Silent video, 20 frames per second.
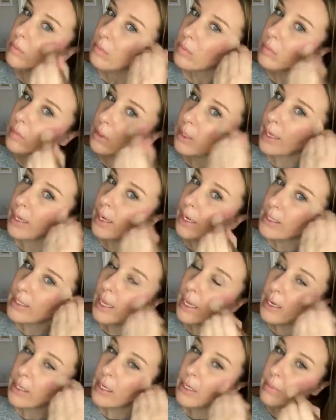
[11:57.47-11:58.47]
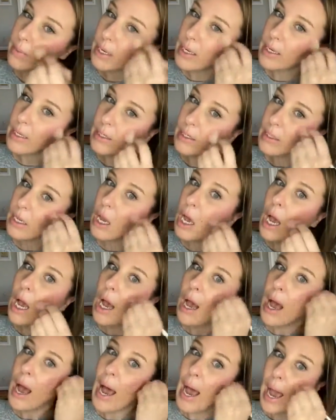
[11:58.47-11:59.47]
Like I said, Demi is
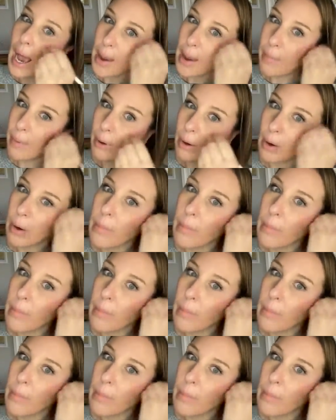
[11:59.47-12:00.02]
hyper